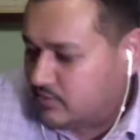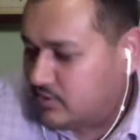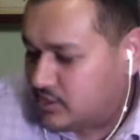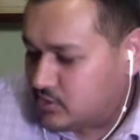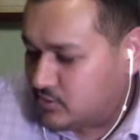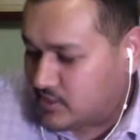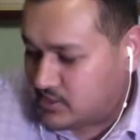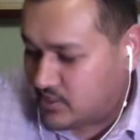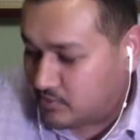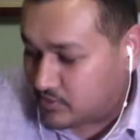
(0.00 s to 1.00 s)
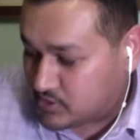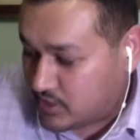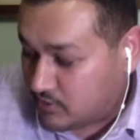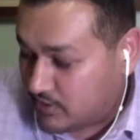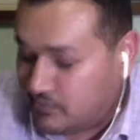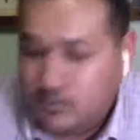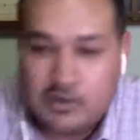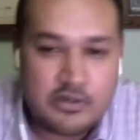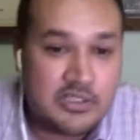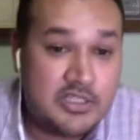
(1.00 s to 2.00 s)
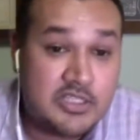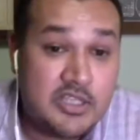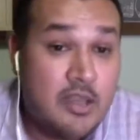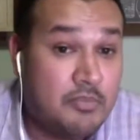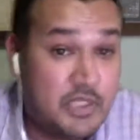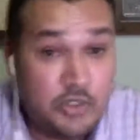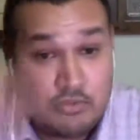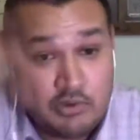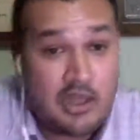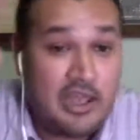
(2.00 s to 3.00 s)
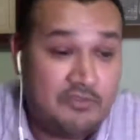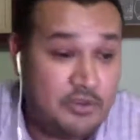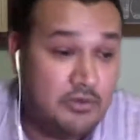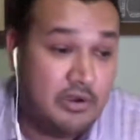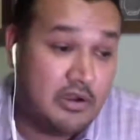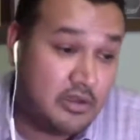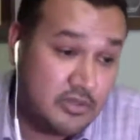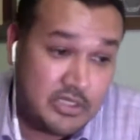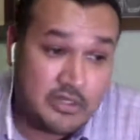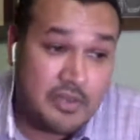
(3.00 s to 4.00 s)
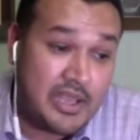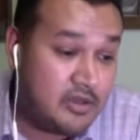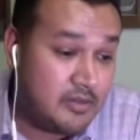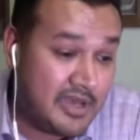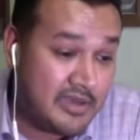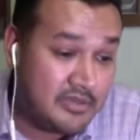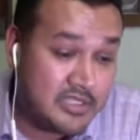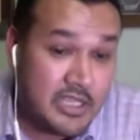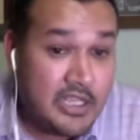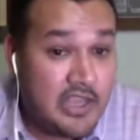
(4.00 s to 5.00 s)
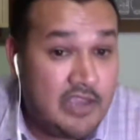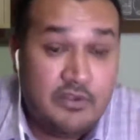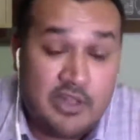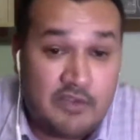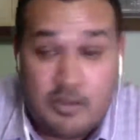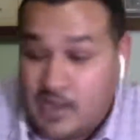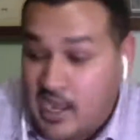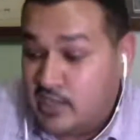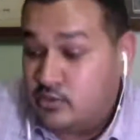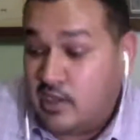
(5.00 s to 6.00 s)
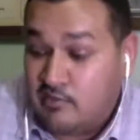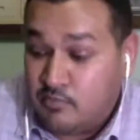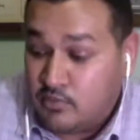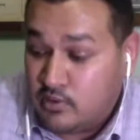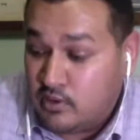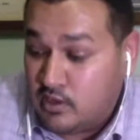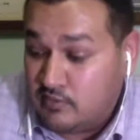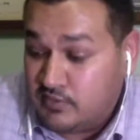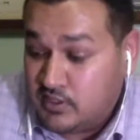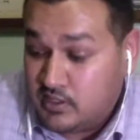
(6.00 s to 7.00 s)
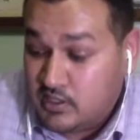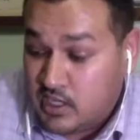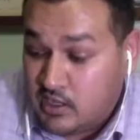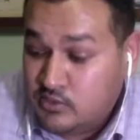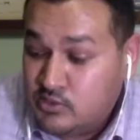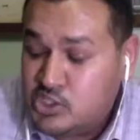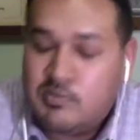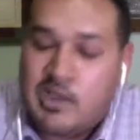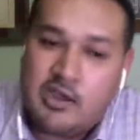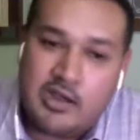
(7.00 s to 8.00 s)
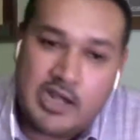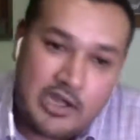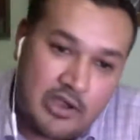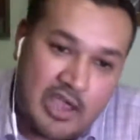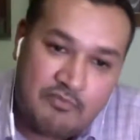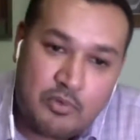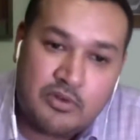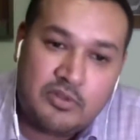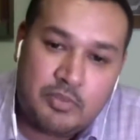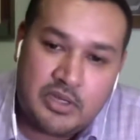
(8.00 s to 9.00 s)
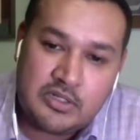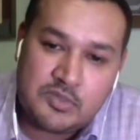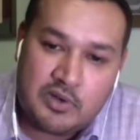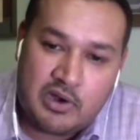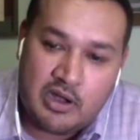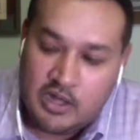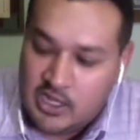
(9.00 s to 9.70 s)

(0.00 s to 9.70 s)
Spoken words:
These are my samples, so I don't have QR codes on these. But you all have QR codes on the back of your bottles. If you love them, I do have more of the Eugene Meyer, and I have more of the Pierre Sparr.